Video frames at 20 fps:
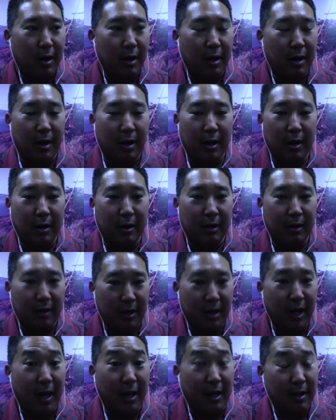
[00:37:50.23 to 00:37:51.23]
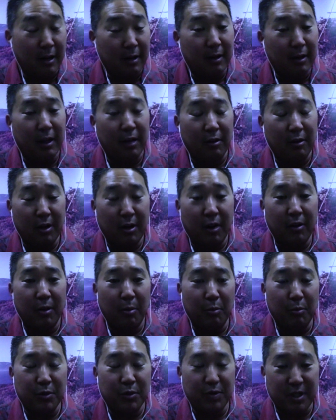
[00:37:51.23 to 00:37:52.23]

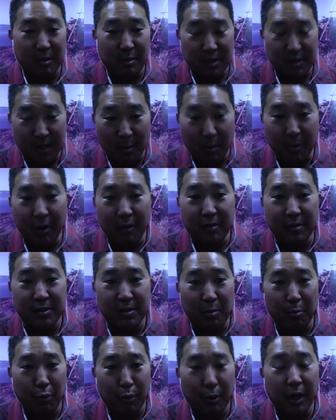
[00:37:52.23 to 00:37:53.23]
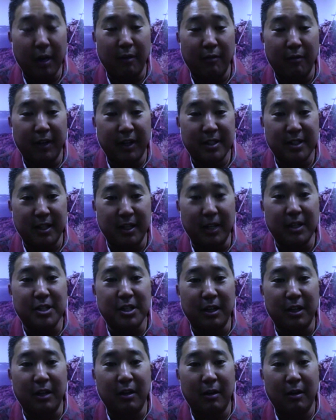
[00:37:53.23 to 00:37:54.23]
literally in some areas, the brink of
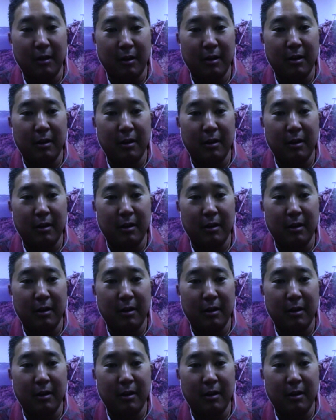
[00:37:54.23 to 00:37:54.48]
extinction.